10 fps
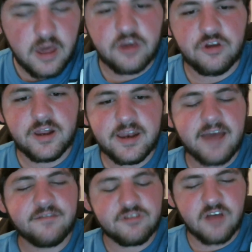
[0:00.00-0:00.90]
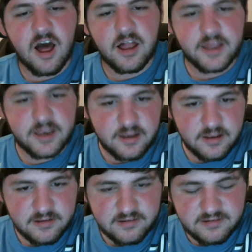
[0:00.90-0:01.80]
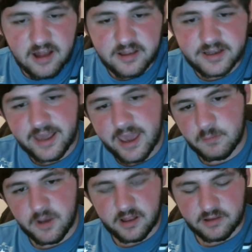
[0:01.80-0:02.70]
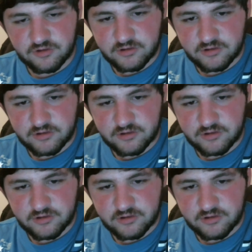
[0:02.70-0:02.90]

you need to have solid game knowledge.